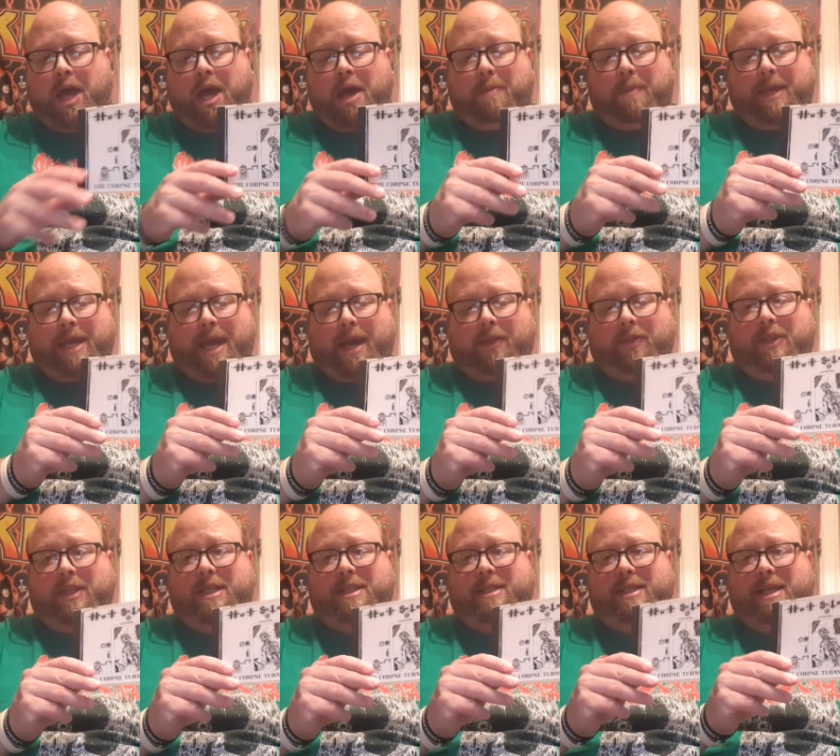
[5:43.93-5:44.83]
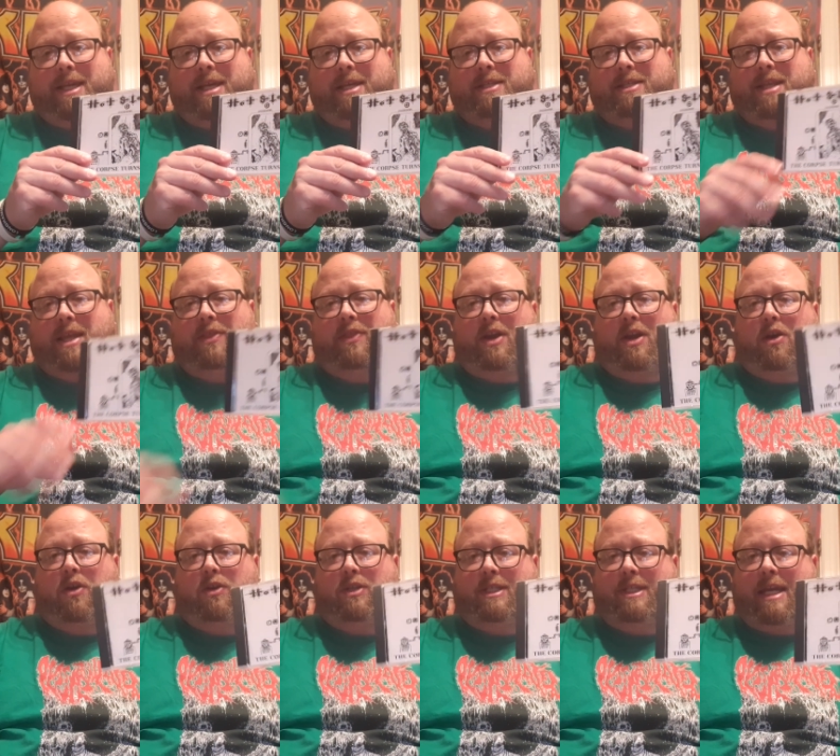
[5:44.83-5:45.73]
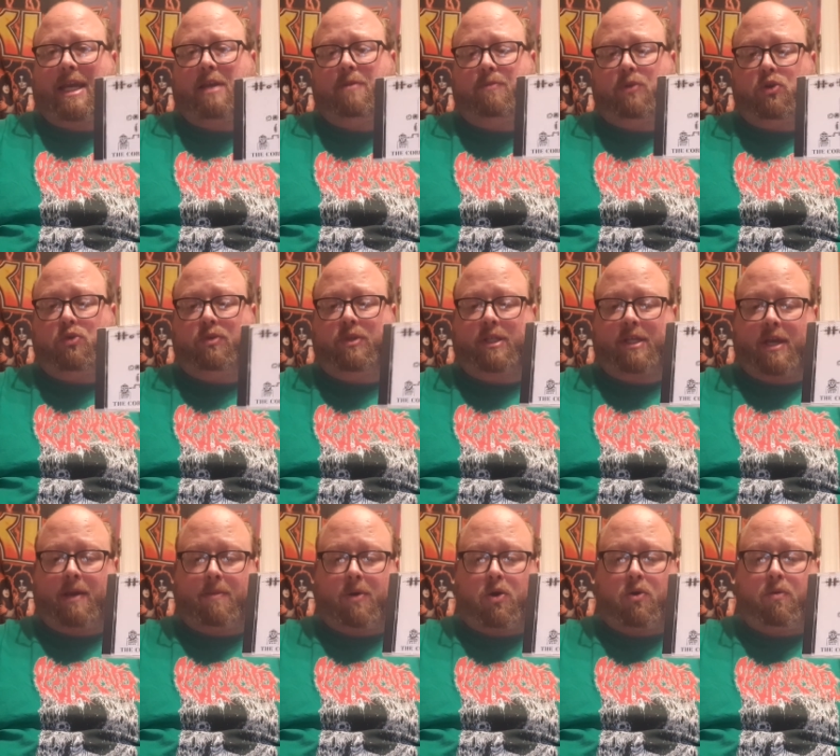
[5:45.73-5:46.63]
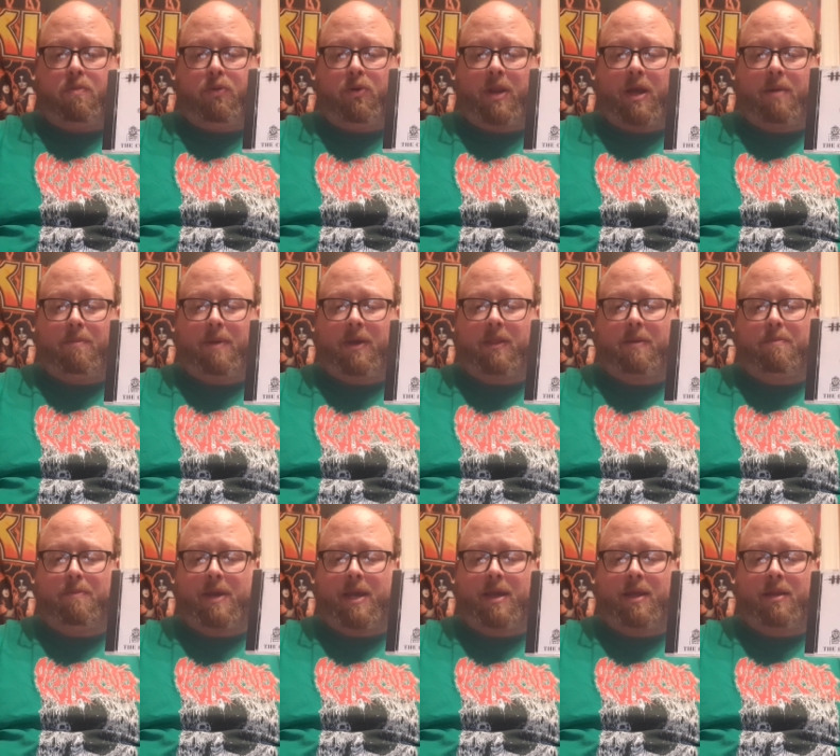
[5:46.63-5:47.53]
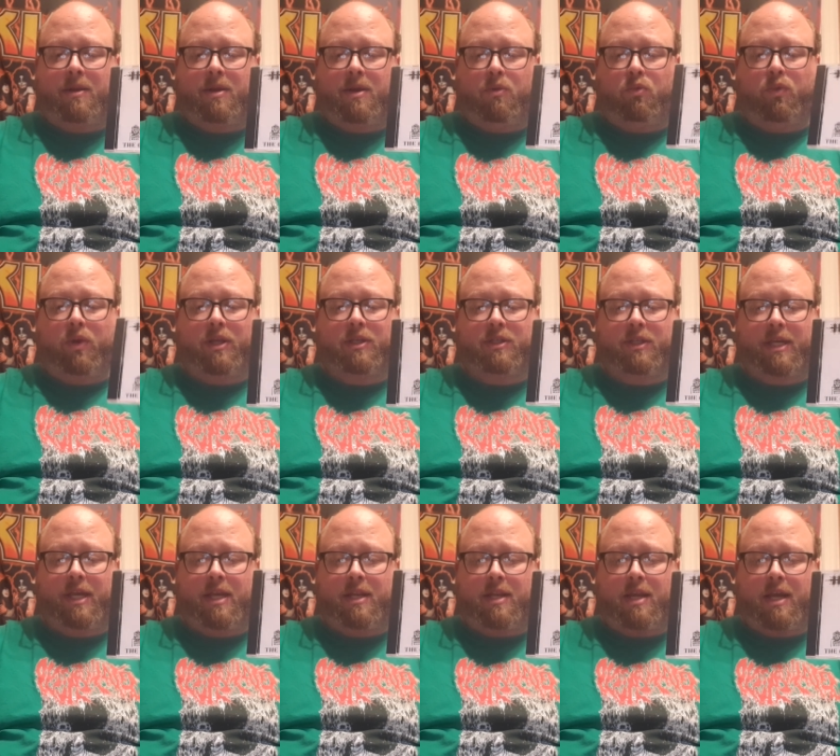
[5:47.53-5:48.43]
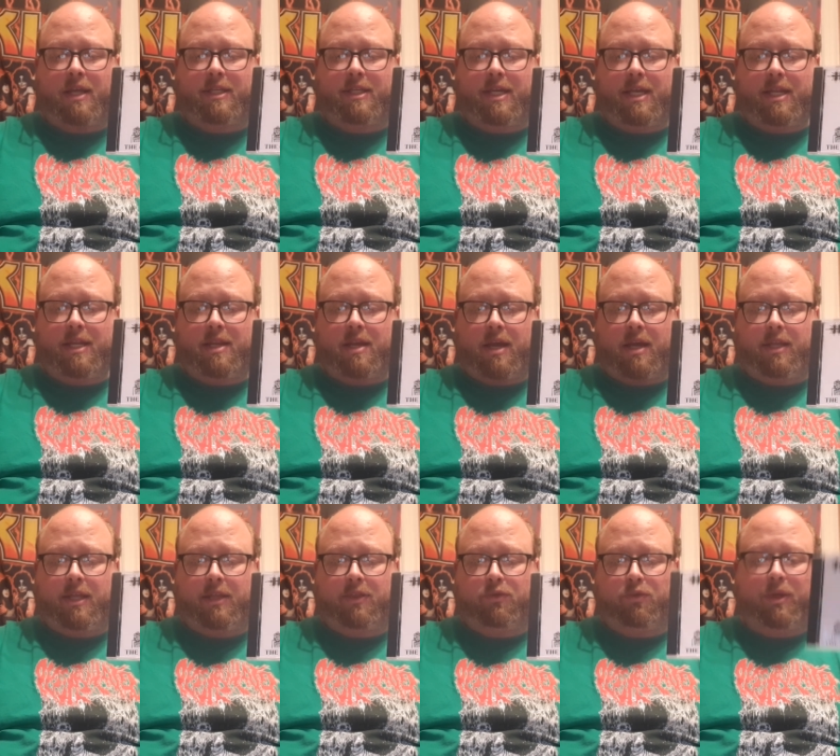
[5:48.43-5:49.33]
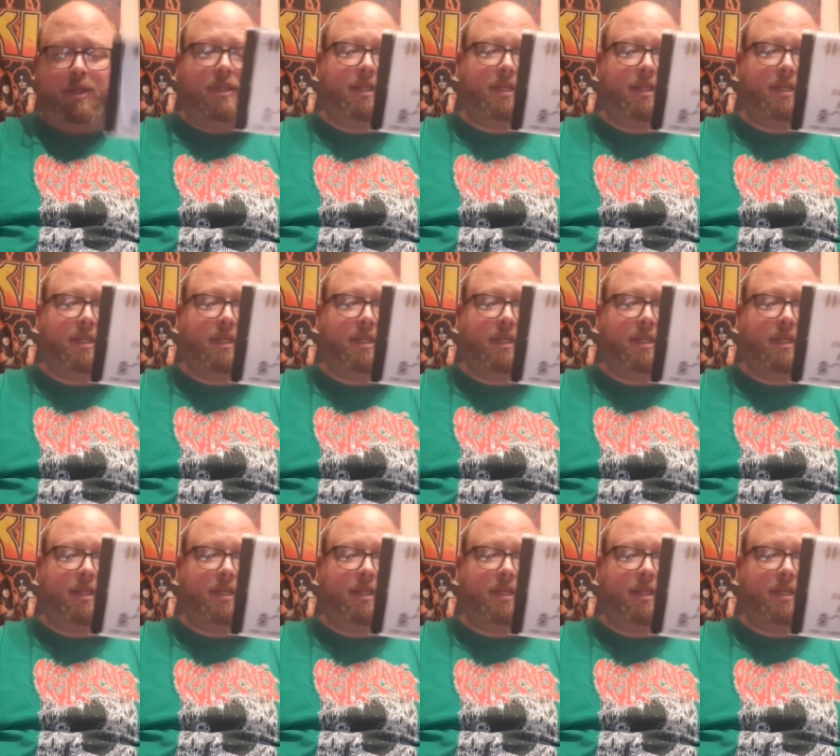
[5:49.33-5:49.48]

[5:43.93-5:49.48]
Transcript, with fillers: But yeah, this is their debut demo put out by the band originally in 1993.